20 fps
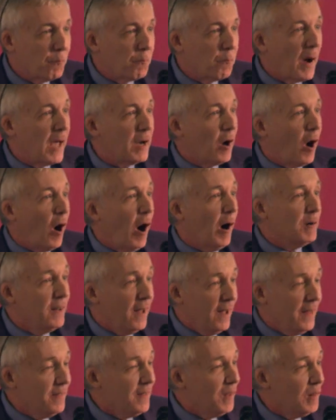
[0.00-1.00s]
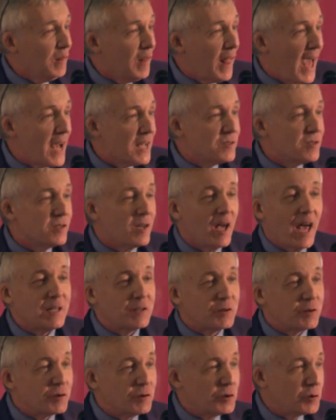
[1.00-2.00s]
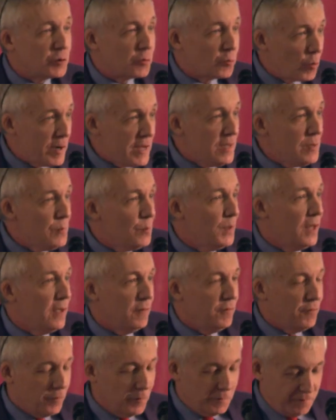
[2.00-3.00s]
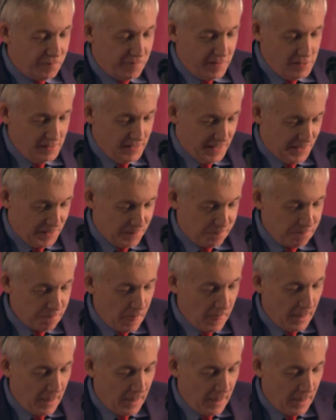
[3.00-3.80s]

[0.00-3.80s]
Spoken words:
but are nonetheless extremely fulfilling.